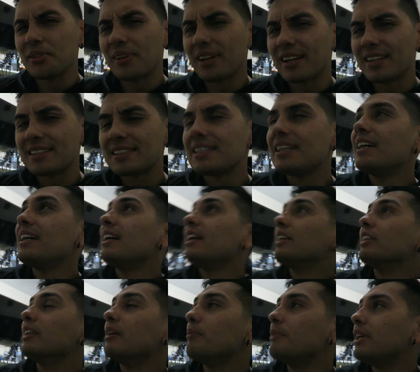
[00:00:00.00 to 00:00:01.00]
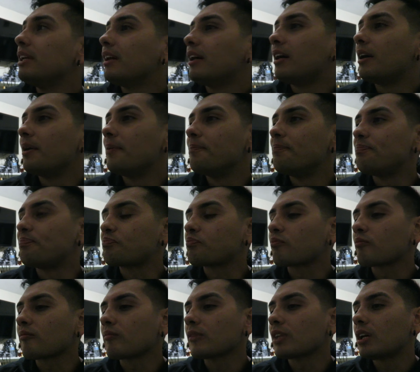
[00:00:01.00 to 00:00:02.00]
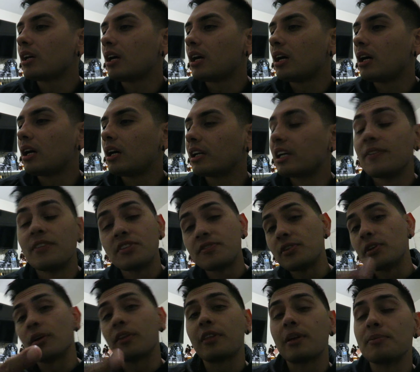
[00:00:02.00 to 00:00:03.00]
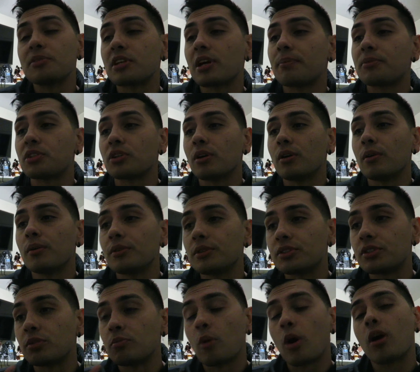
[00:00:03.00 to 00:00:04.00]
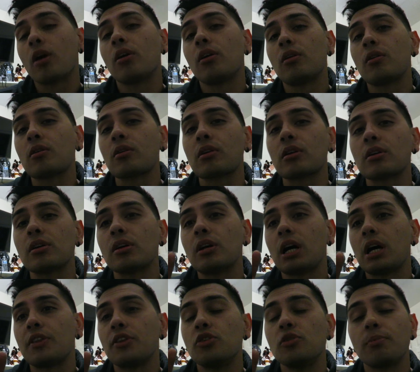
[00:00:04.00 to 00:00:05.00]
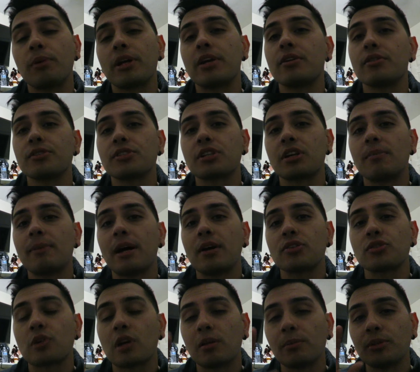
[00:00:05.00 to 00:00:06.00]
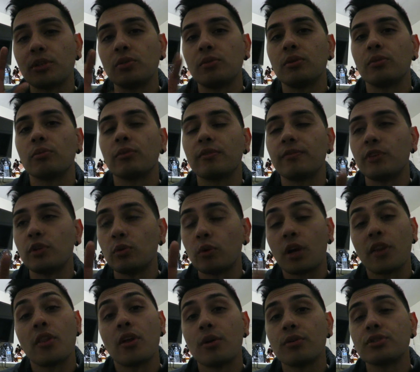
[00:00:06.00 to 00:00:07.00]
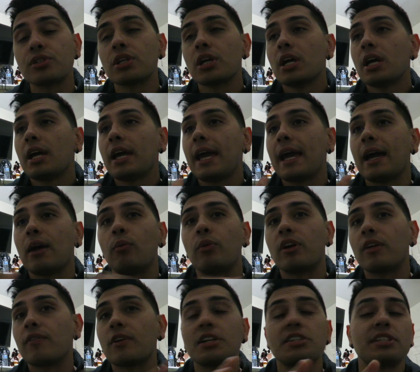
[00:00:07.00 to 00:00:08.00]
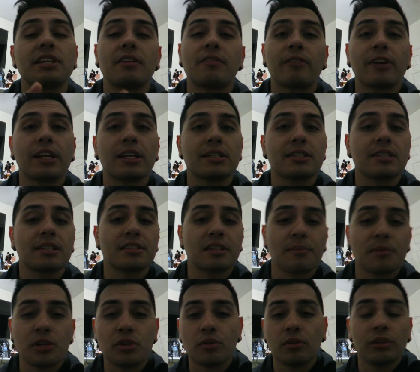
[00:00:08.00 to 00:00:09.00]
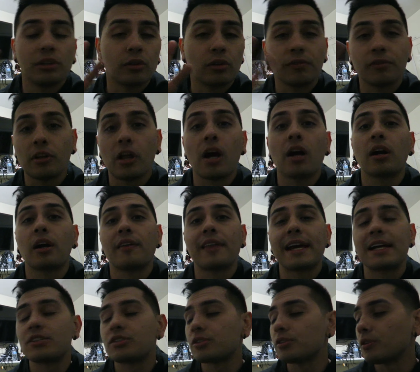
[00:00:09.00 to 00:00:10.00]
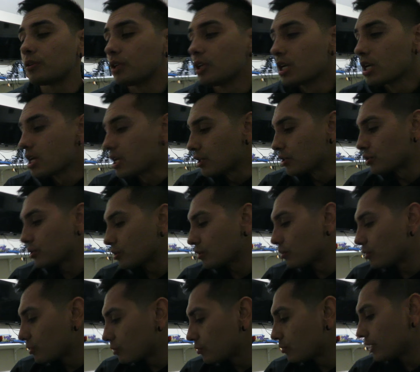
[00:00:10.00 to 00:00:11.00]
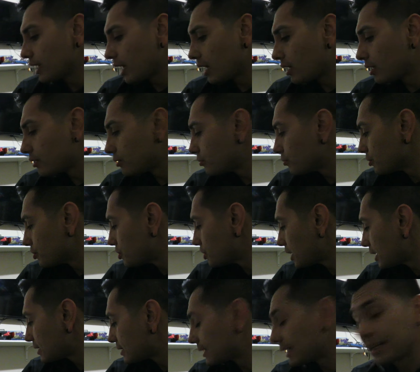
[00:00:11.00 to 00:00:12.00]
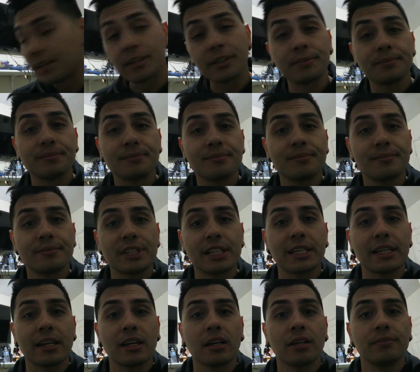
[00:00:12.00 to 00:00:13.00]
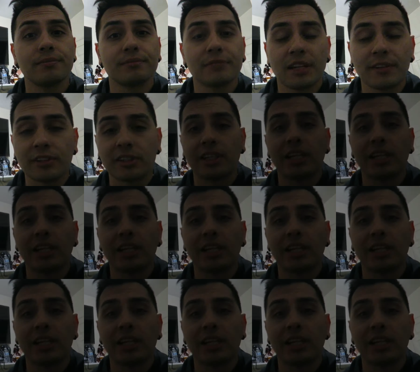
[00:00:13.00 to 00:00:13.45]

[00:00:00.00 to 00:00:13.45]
to you guys? Let me um, uh, give this video a thumbs up. So tomorrow, uh, the new Predators come out, so I'll be doing a review on those and whatever I see at Frank and Son's. I'm gonna do a little vlog on that too. So yeah, we'll see you guys later. Take care, have a